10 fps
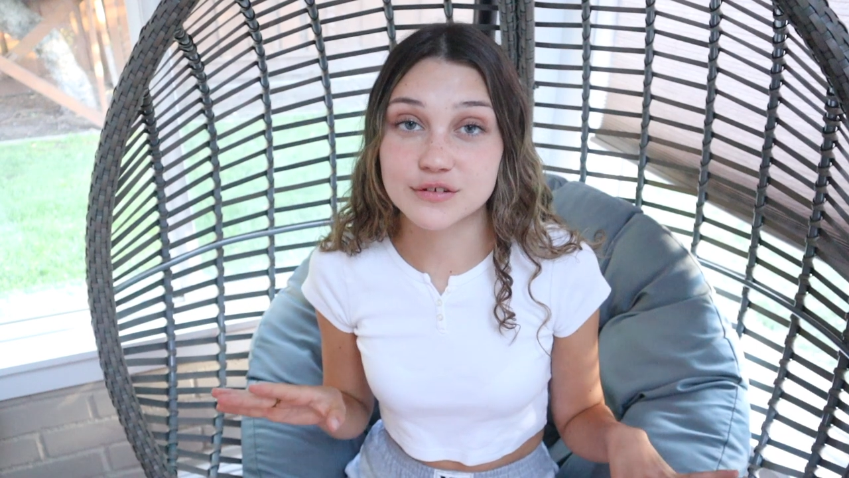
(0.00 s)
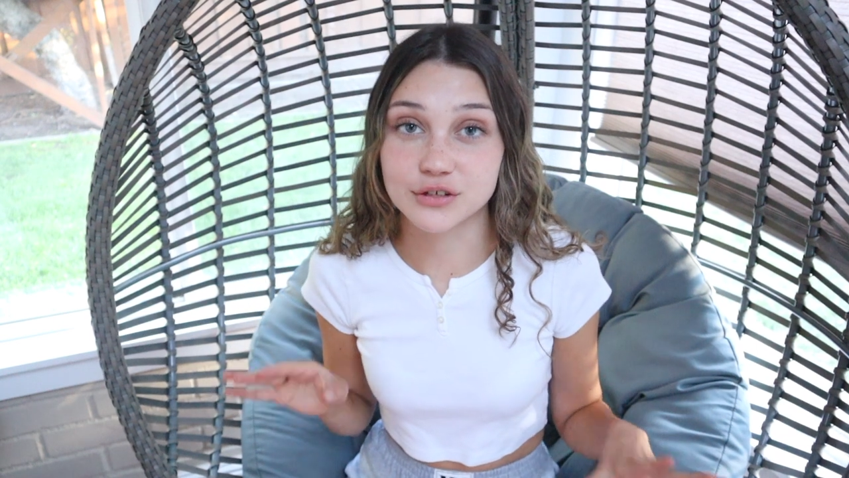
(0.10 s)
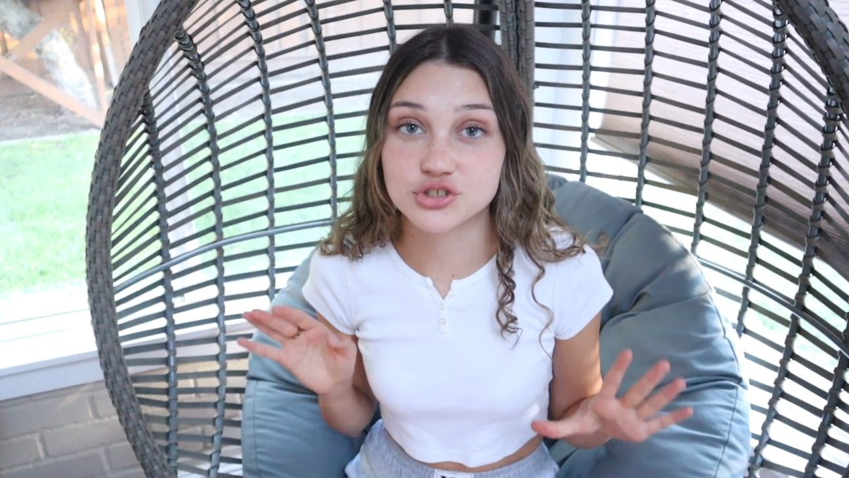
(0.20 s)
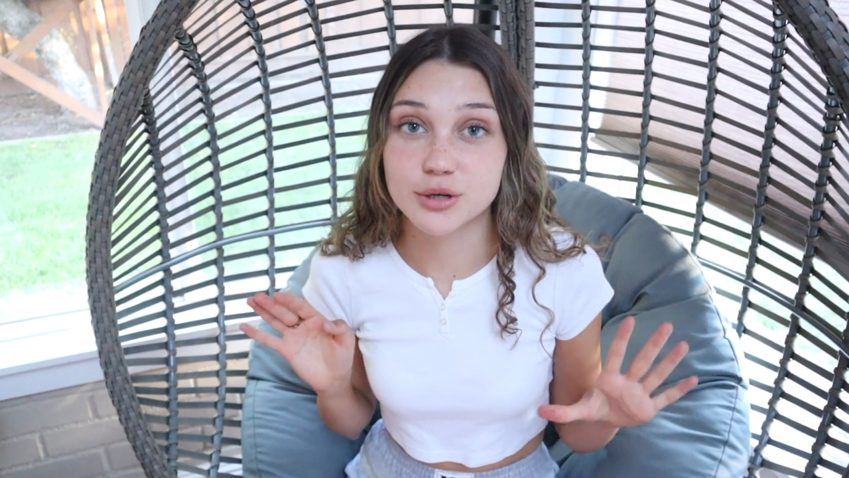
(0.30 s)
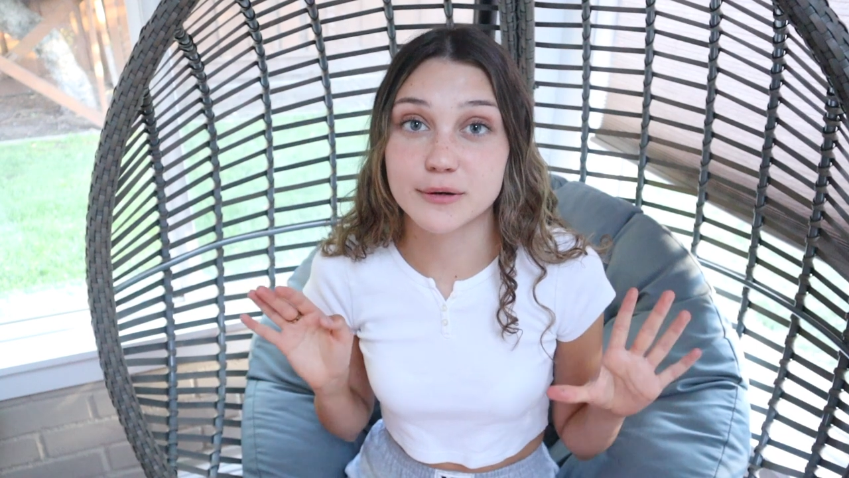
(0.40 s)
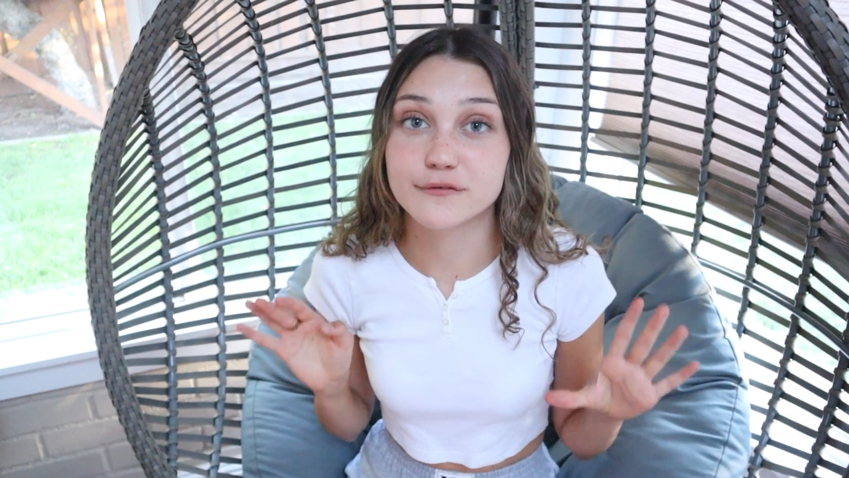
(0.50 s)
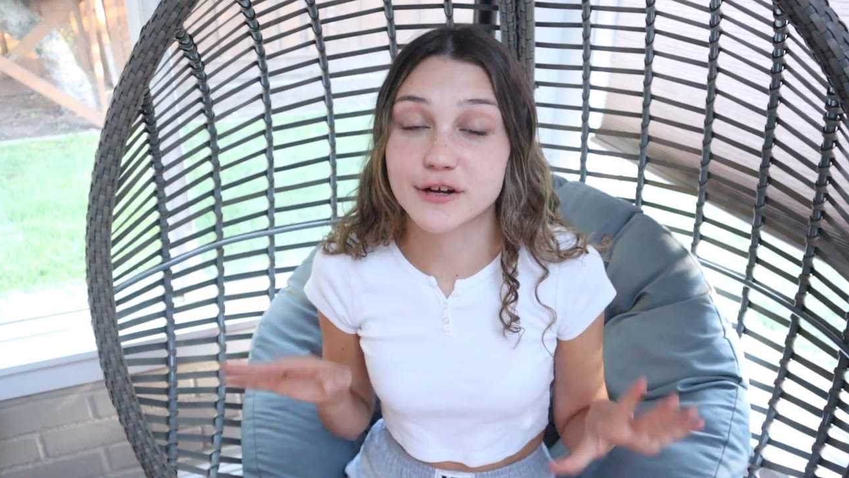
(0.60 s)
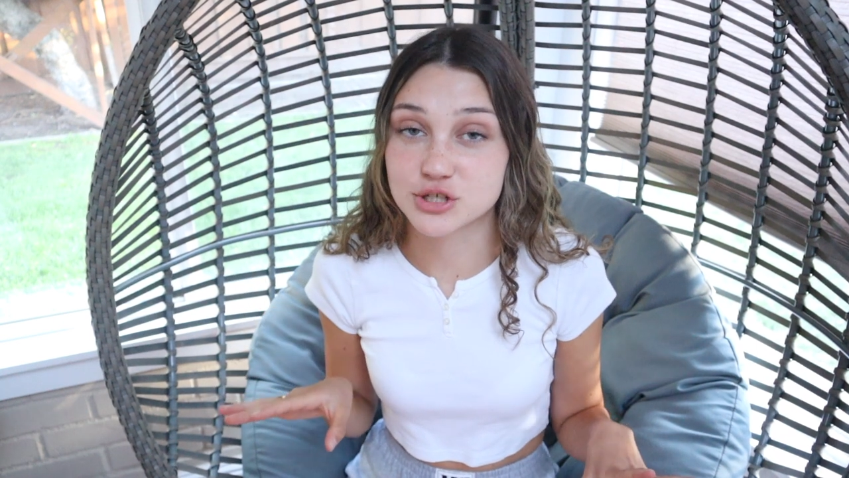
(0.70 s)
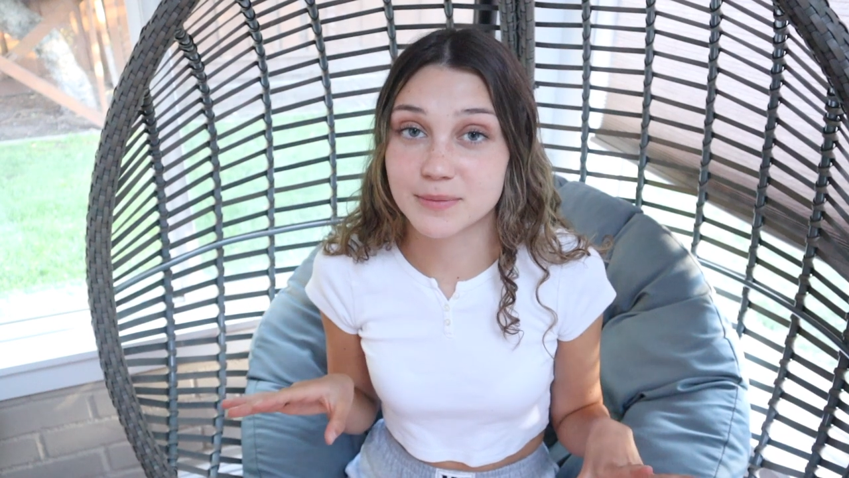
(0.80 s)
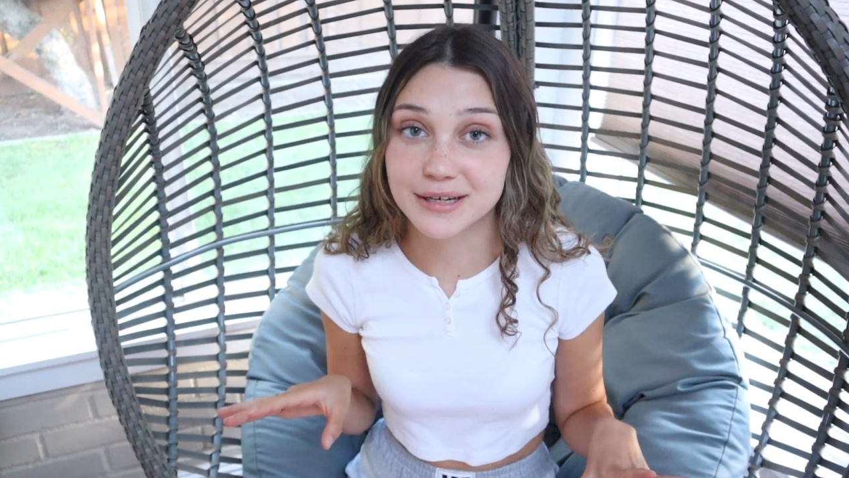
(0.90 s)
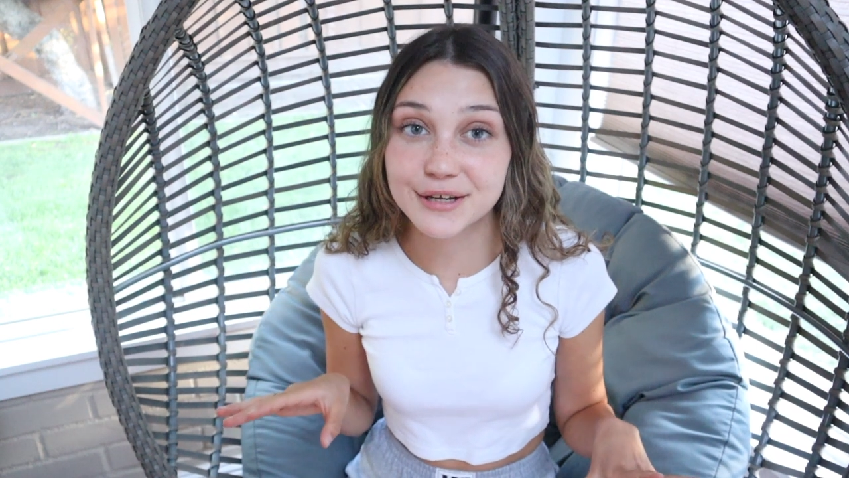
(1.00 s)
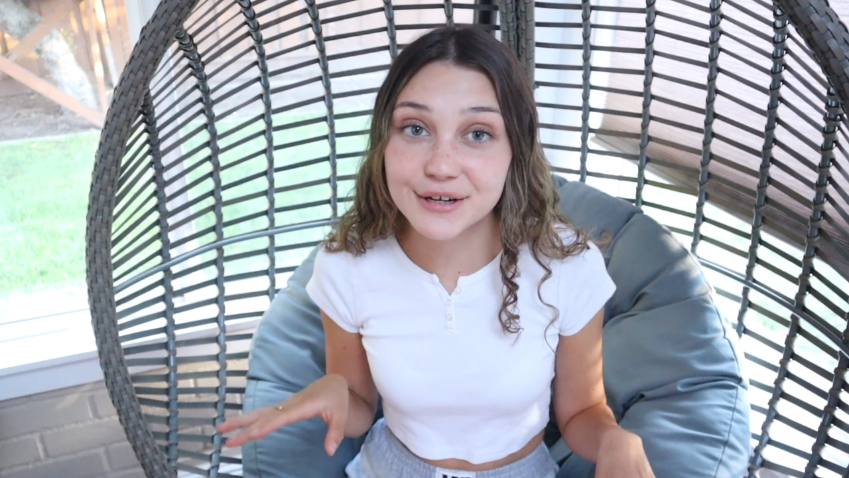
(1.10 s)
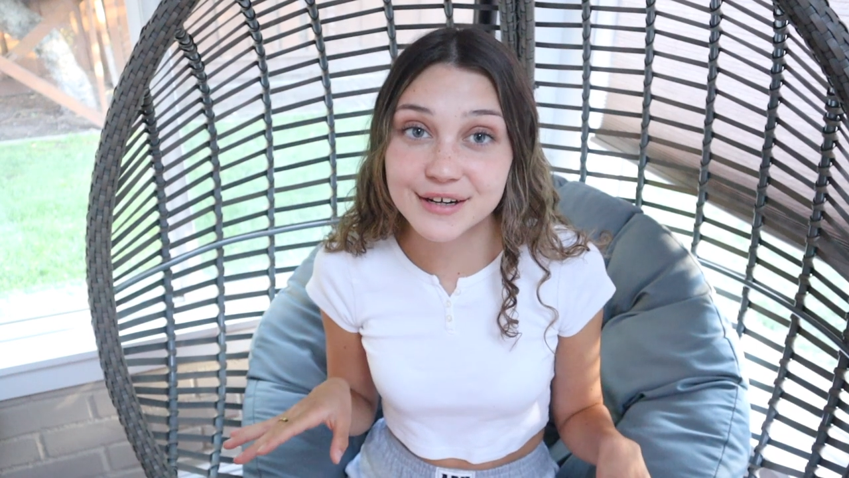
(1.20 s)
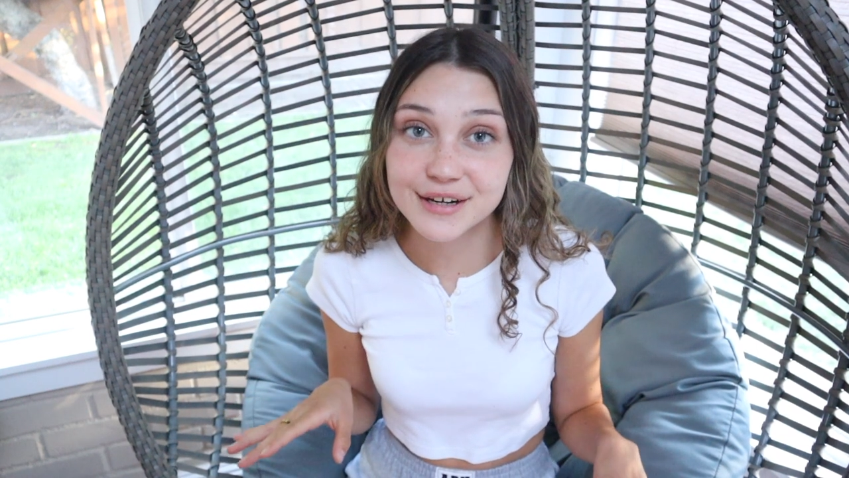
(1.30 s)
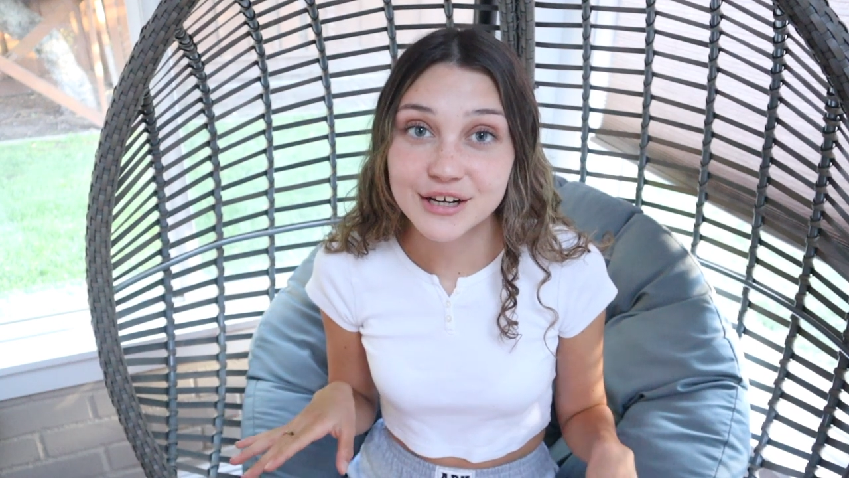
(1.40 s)
field trip in freshman
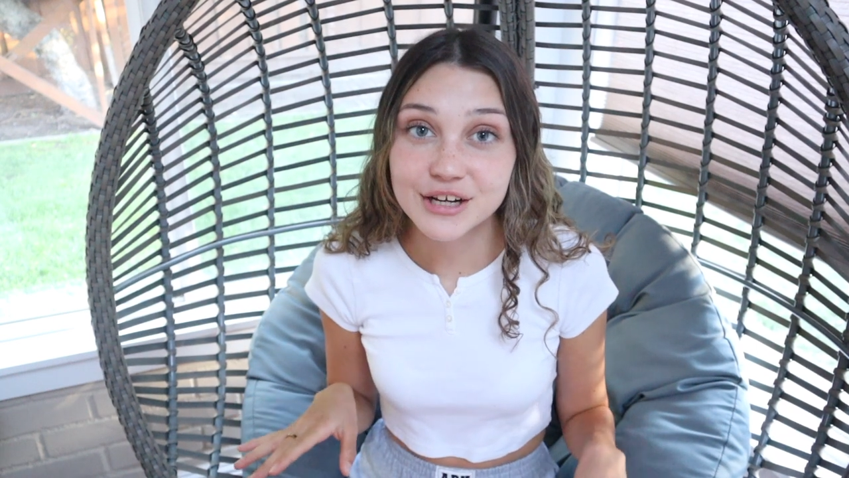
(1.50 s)
year,